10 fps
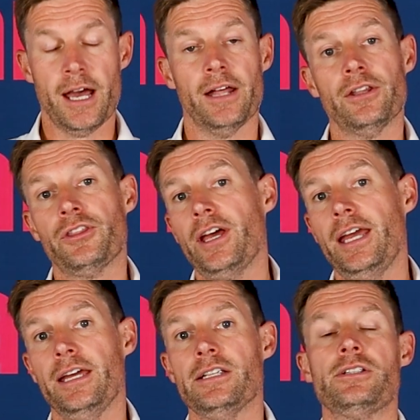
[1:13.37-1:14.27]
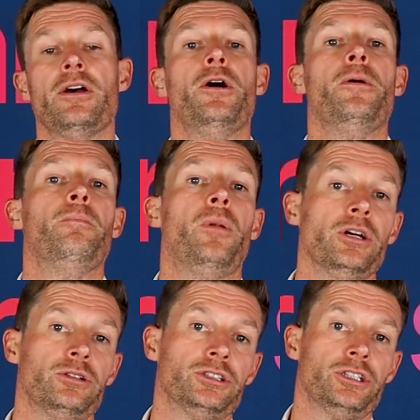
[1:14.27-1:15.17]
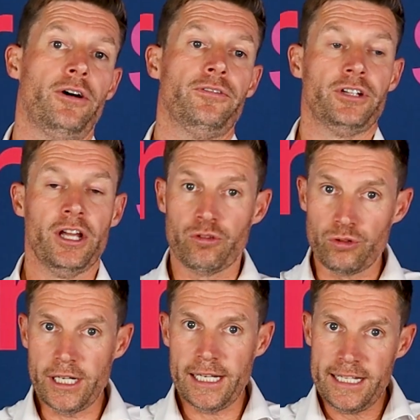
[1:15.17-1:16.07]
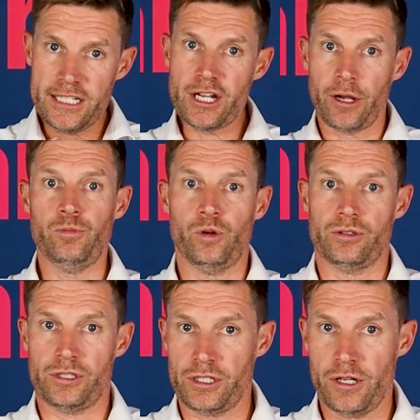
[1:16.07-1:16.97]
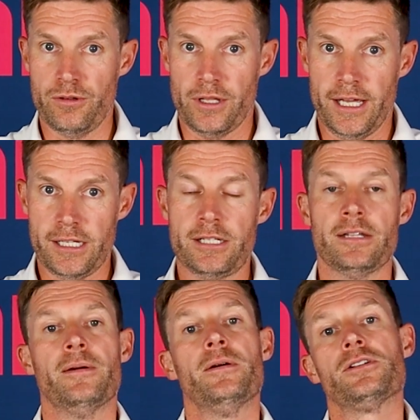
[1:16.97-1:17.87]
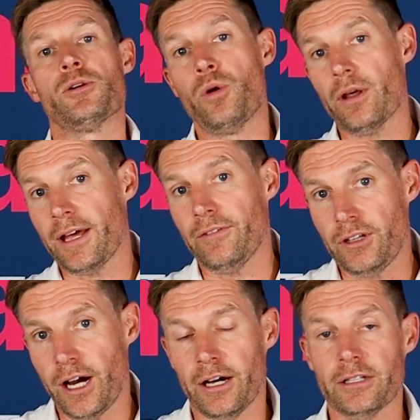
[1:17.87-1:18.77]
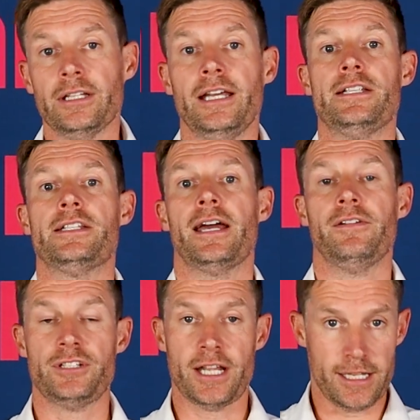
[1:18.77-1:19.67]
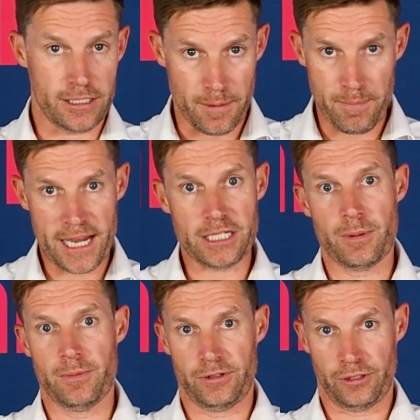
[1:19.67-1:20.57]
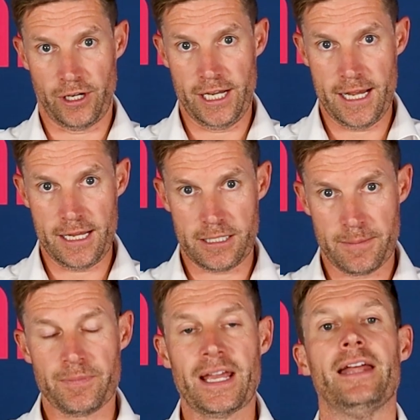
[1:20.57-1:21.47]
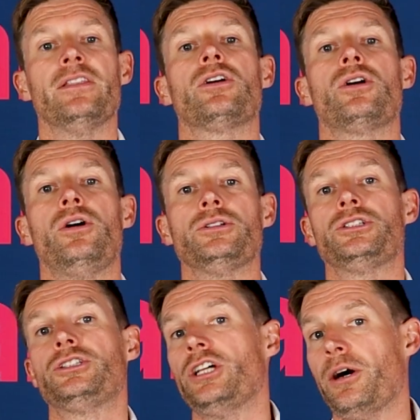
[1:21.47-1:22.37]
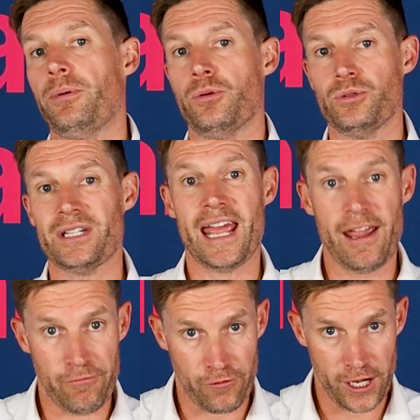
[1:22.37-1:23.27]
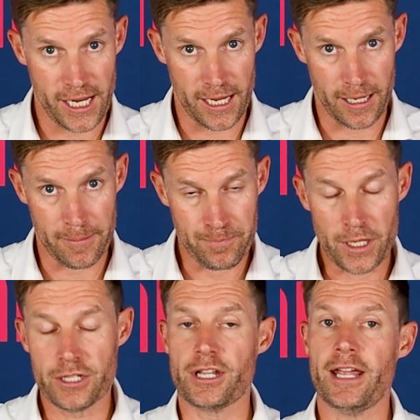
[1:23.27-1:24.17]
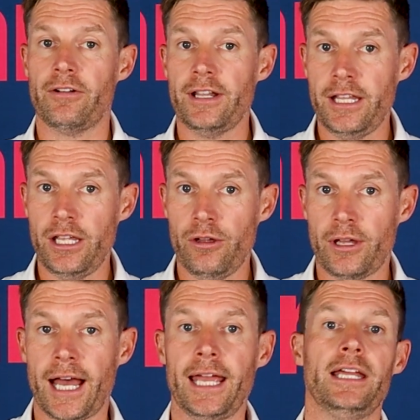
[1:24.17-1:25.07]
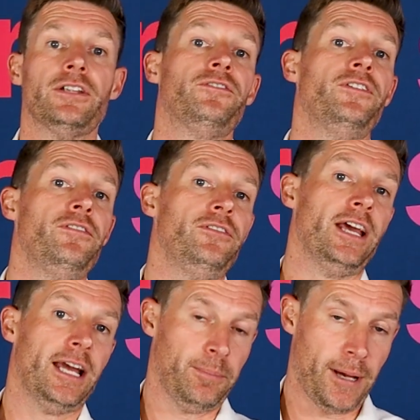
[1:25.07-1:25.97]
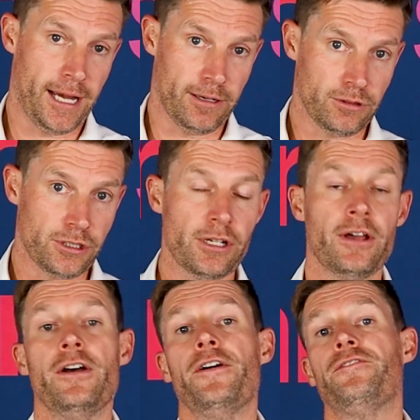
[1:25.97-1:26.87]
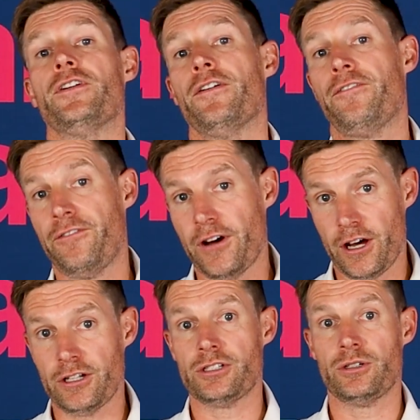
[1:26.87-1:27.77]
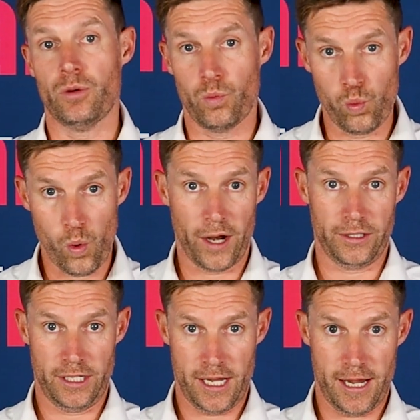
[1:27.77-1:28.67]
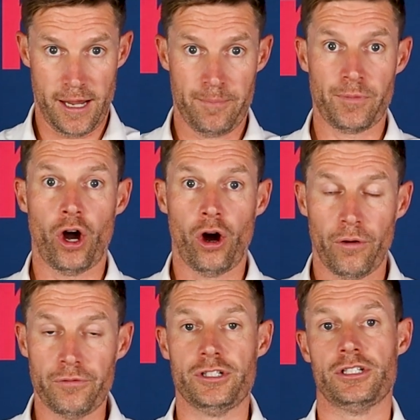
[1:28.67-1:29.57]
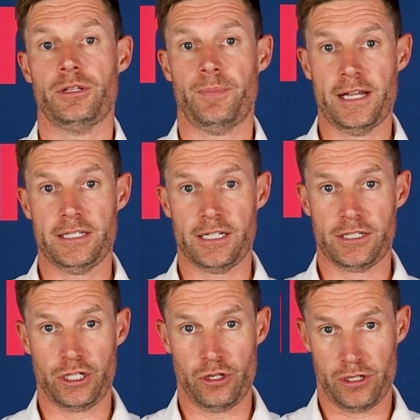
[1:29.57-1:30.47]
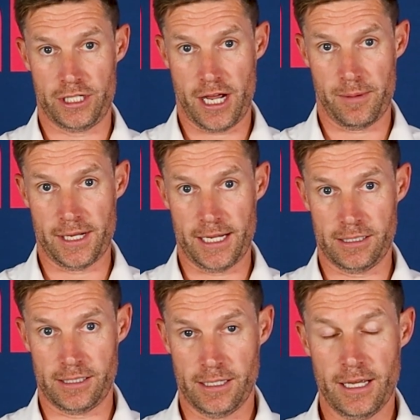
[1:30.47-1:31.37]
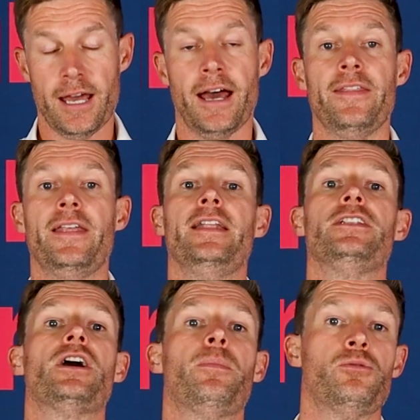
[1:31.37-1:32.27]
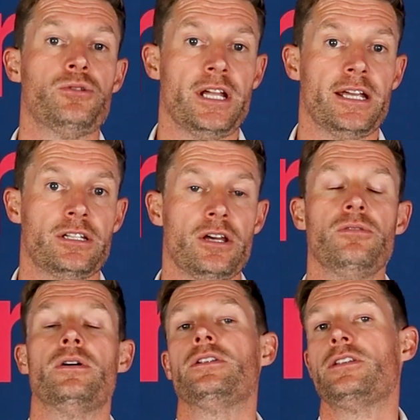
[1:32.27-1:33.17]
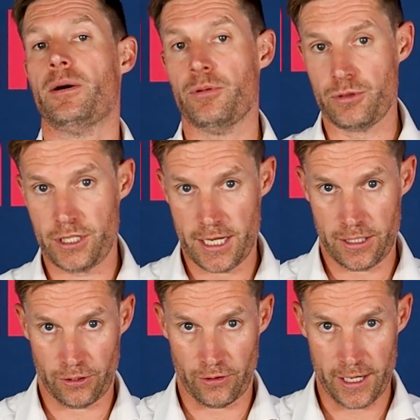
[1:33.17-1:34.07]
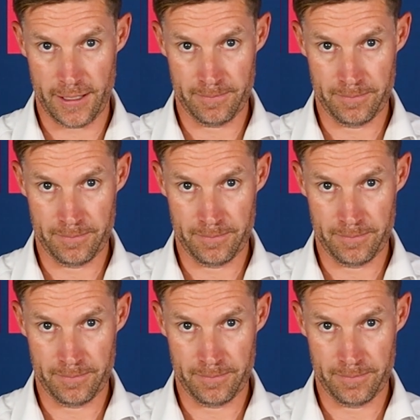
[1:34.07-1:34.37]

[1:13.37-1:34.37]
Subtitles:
And the thing is, Microsoft really don't want to do this. So what they've done is they've said it's a maximum of 3 years and the cost doubles every year. So here in the UK, it's £58 for the first 1 year of just the basic security updates. And then it doubles year two and doubles year three.